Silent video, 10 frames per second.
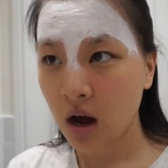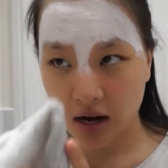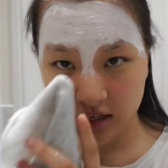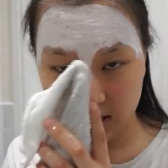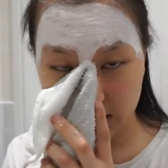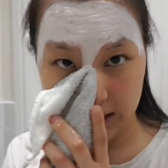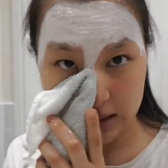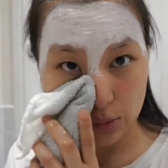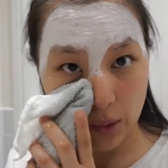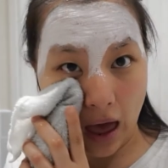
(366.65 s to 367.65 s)
I just think
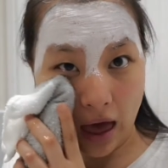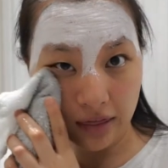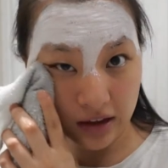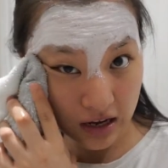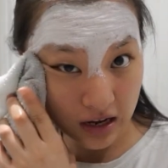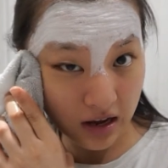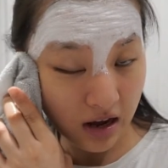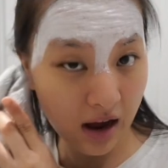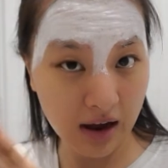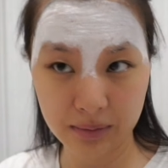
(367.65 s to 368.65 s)
it's where the
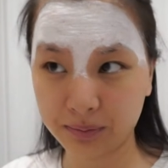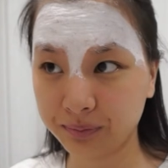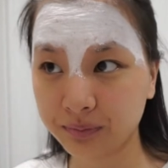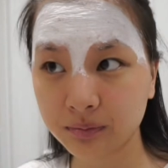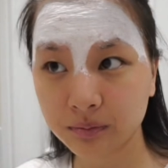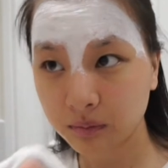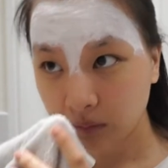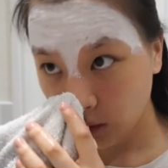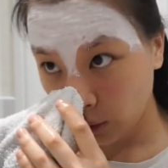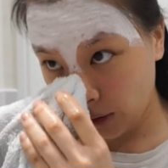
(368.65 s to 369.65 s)

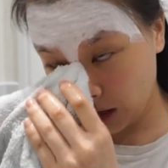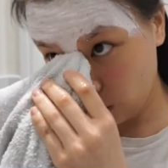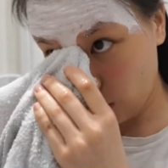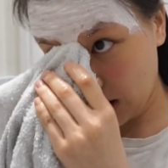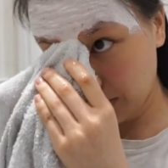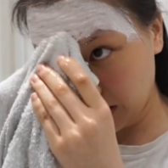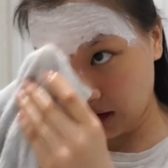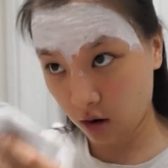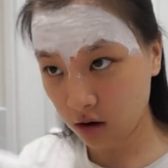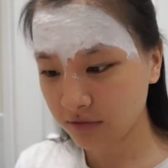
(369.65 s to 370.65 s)
where you're wiping
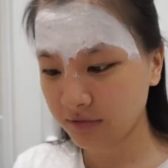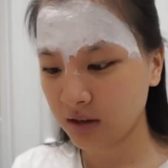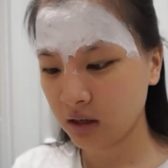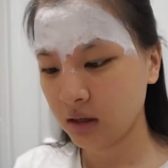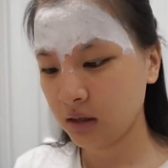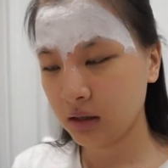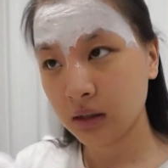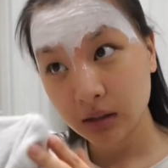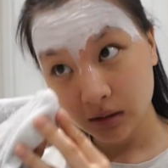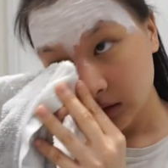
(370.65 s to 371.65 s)
it off.
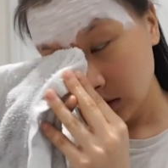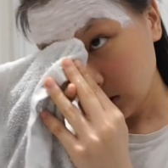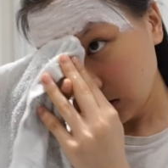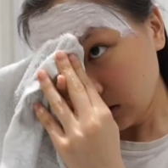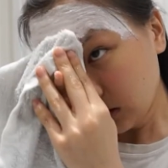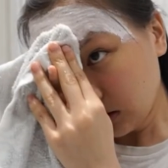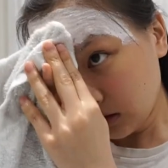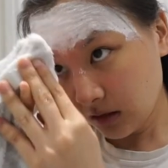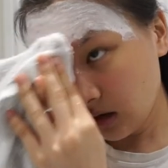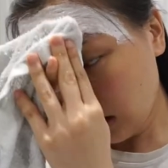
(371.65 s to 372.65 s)

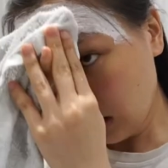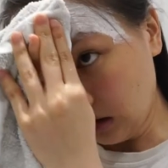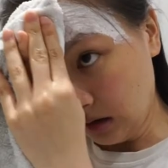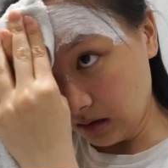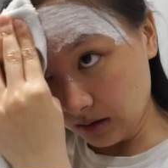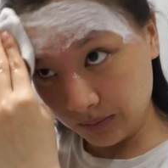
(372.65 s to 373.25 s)
So